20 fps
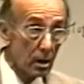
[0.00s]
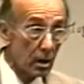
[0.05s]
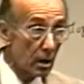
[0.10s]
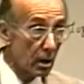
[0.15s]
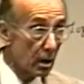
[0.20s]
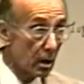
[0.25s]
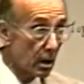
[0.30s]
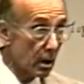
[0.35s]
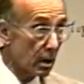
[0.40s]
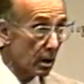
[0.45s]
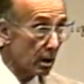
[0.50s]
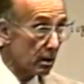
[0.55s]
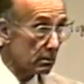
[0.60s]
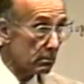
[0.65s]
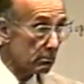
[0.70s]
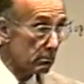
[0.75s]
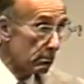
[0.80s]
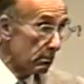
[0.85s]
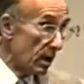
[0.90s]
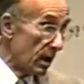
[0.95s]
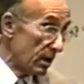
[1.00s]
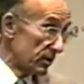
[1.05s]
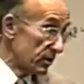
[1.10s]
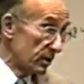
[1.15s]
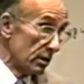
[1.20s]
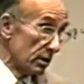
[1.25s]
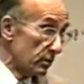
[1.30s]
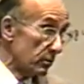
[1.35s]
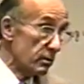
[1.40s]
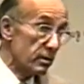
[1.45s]
Martin
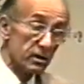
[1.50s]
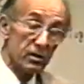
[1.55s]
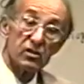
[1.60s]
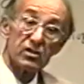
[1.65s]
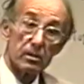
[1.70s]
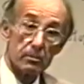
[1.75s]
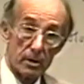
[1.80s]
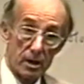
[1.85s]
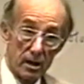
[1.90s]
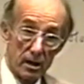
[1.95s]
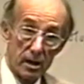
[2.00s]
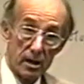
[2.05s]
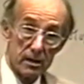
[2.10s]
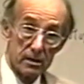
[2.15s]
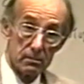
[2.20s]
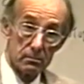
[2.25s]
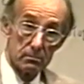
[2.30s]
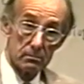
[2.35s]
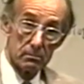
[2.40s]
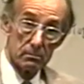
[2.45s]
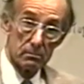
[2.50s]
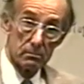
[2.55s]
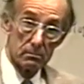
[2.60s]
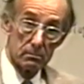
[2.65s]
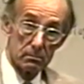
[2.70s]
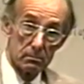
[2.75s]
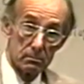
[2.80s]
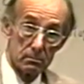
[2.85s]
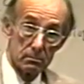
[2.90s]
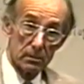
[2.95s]
Luther, similarly,
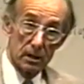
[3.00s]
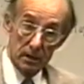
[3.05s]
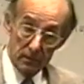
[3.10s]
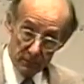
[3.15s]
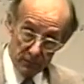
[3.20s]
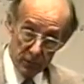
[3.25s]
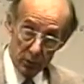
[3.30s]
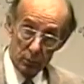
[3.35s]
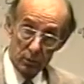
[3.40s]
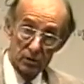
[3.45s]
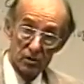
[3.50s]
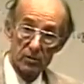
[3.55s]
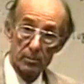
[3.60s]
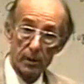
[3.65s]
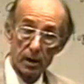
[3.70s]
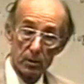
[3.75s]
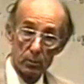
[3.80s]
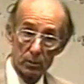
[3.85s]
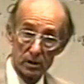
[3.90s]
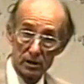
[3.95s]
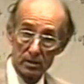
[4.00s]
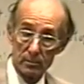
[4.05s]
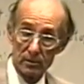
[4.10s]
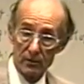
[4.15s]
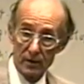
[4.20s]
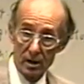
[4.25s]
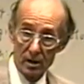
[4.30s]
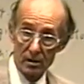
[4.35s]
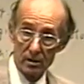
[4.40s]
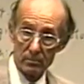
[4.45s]
influenced by William of
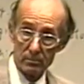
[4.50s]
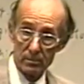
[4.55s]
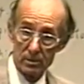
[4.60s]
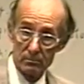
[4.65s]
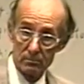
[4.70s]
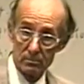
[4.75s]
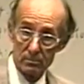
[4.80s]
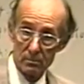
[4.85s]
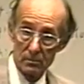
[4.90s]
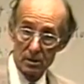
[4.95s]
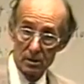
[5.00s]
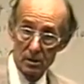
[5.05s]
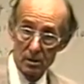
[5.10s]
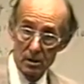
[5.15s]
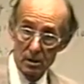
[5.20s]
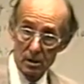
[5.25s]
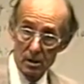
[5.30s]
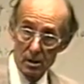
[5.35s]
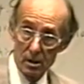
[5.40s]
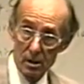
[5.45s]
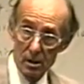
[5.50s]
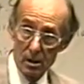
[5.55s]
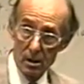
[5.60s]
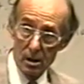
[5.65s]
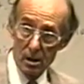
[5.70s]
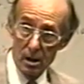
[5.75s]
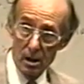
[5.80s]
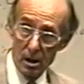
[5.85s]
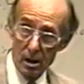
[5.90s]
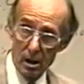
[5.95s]
Ockham.
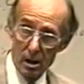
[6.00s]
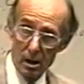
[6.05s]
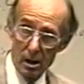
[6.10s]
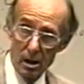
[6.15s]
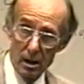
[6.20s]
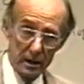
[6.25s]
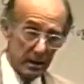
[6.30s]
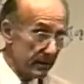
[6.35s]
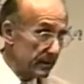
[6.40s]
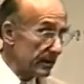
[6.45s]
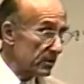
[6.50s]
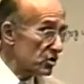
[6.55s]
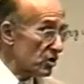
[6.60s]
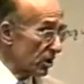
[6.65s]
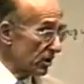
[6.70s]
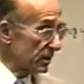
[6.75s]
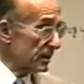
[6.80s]
And I think John